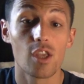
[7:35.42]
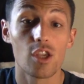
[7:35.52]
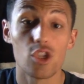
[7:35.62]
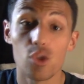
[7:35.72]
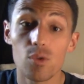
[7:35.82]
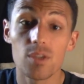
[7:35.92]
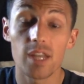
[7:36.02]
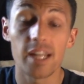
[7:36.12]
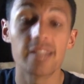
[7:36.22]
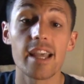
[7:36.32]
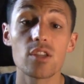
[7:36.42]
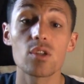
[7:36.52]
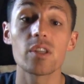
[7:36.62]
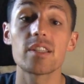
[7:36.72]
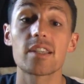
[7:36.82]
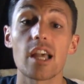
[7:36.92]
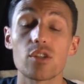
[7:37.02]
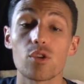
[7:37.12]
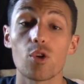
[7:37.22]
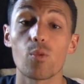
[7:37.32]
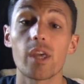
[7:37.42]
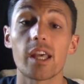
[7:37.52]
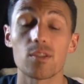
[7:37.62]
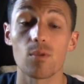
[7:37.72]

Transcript: use it. Intentionally schedule your weekends.